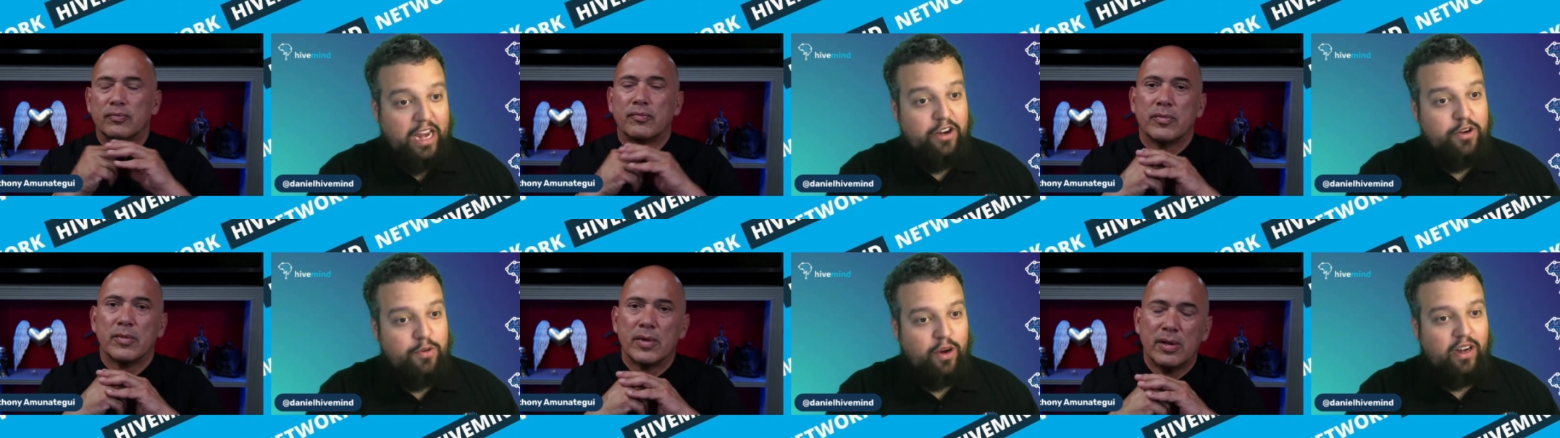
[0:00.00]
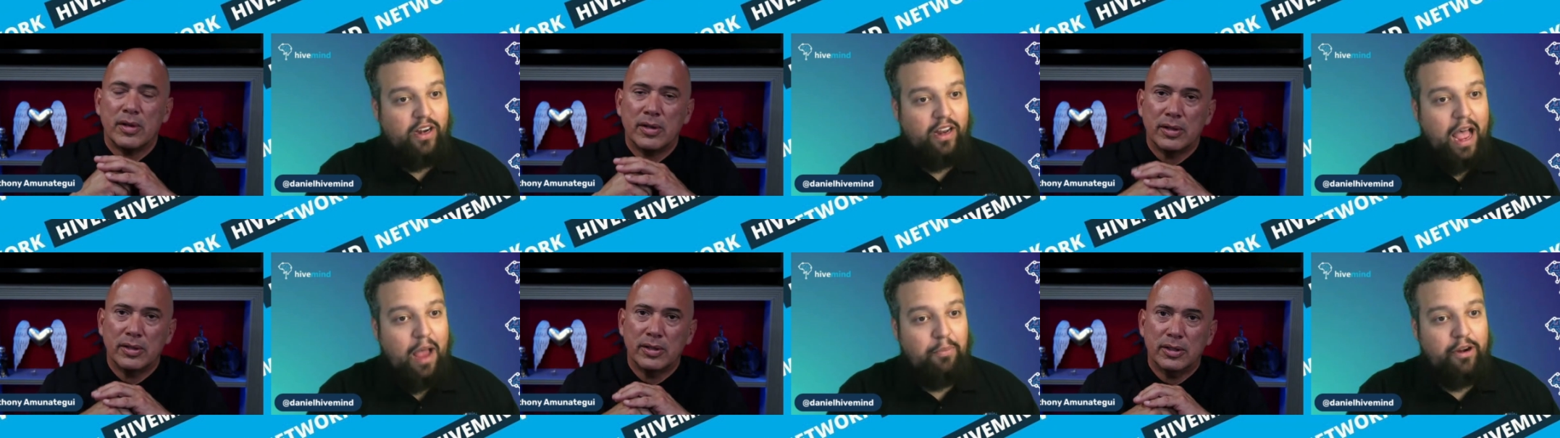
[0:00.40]
Speaker 1: I know you're working
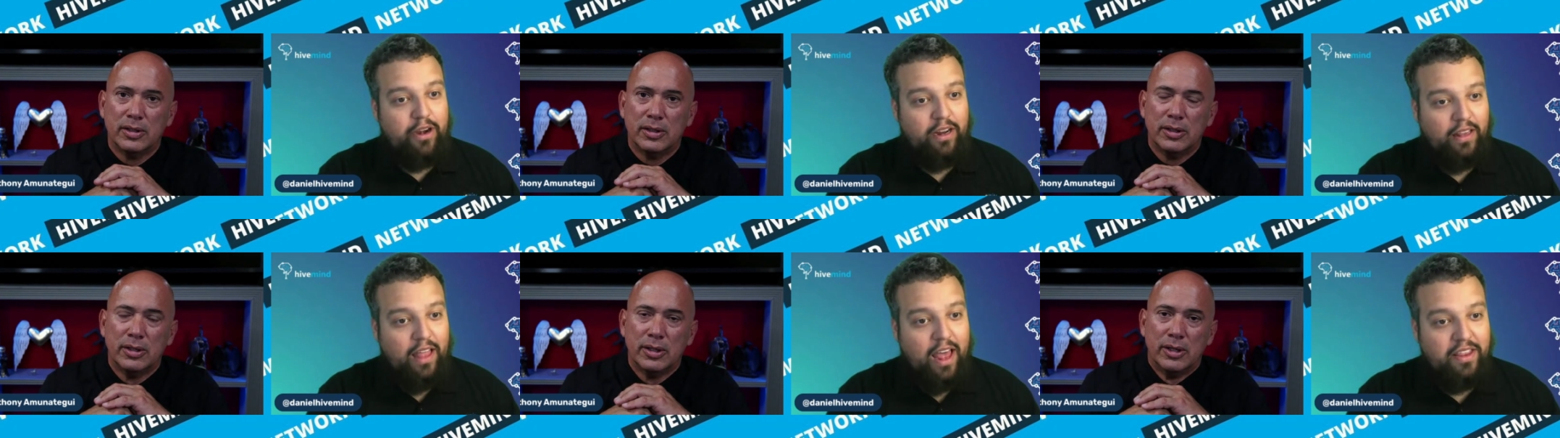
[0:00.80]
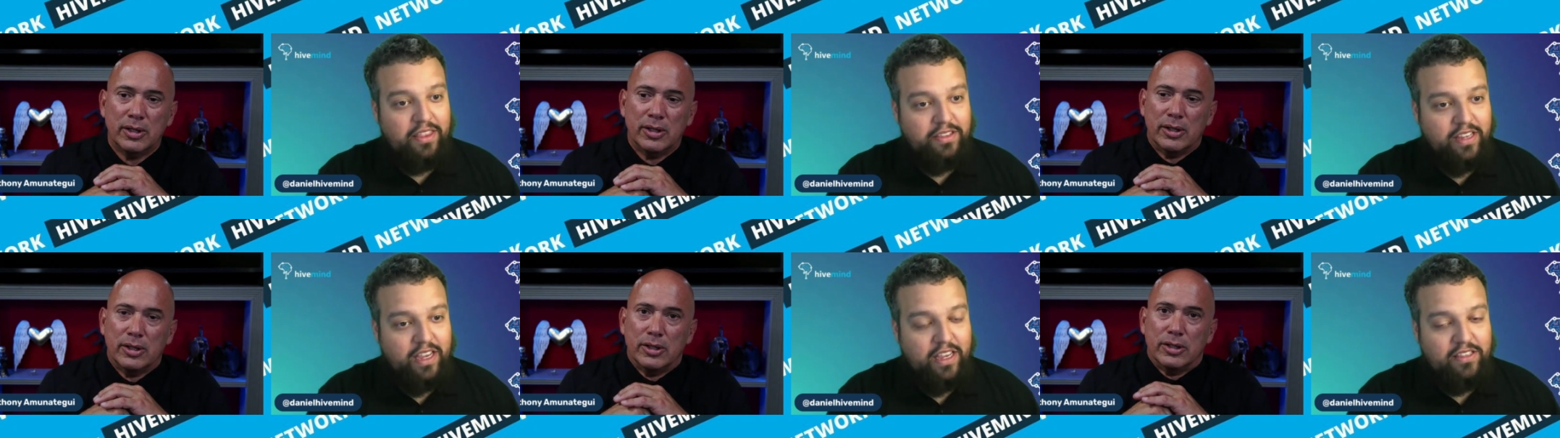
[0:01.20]
on operating a lot of
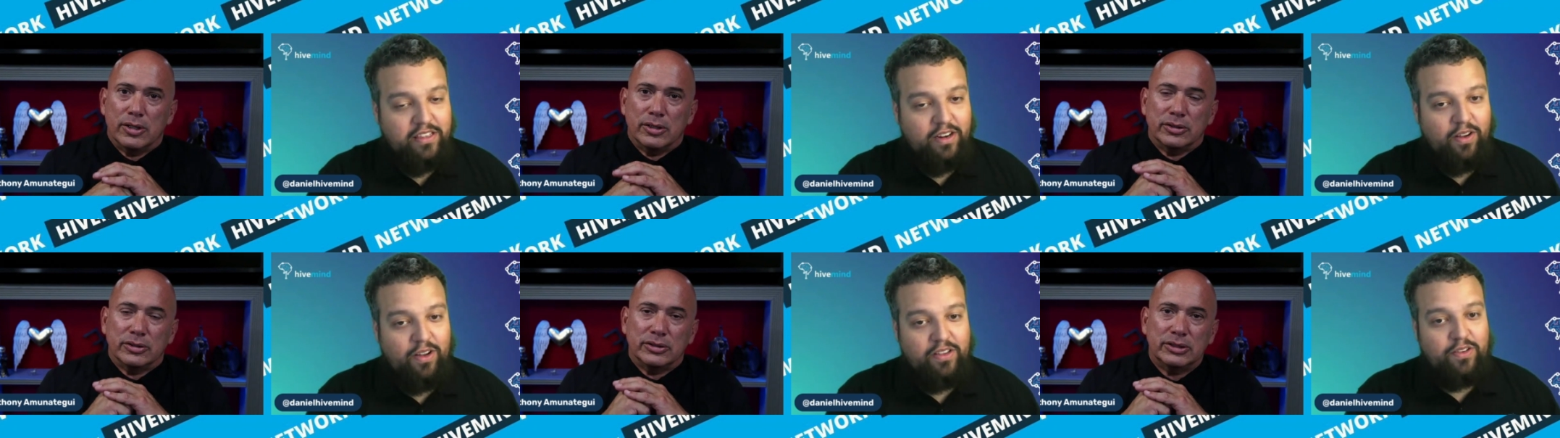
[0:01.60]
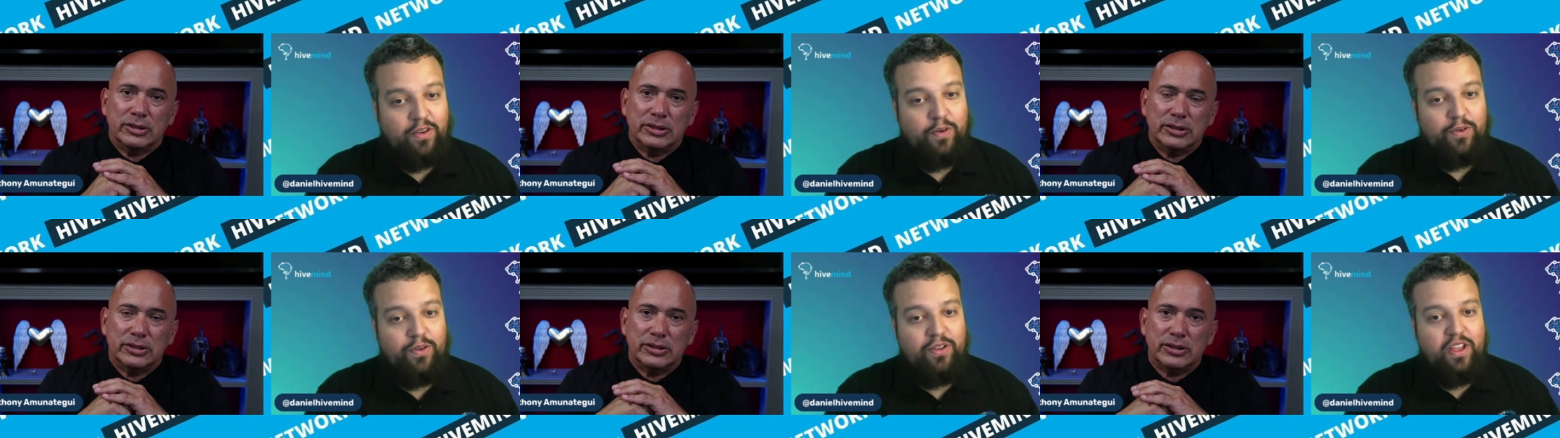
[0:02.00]
the states at all as a
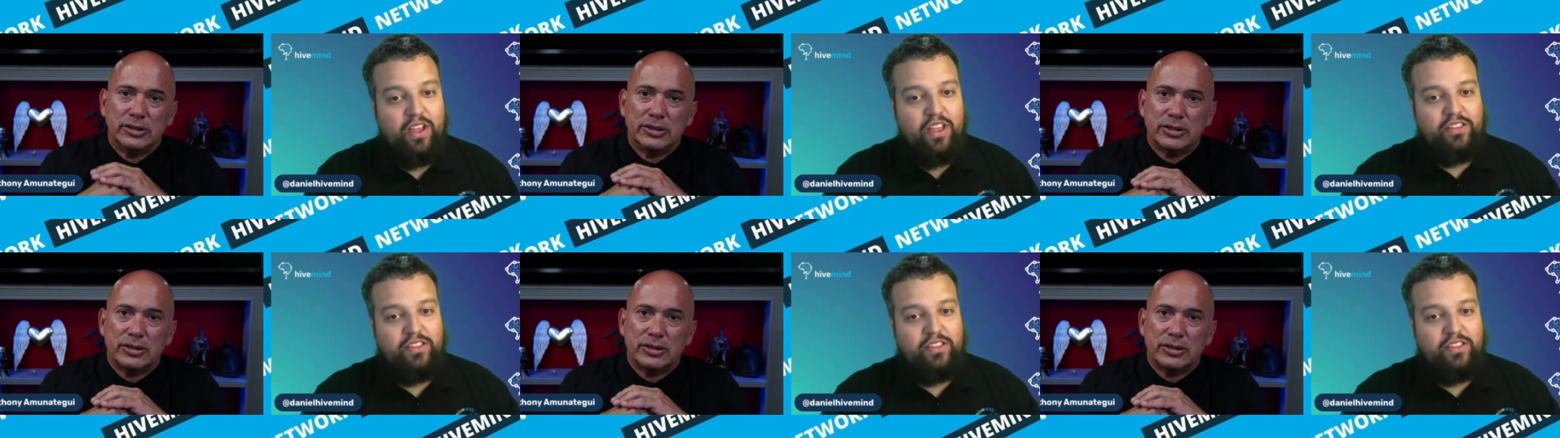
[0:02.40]
whole.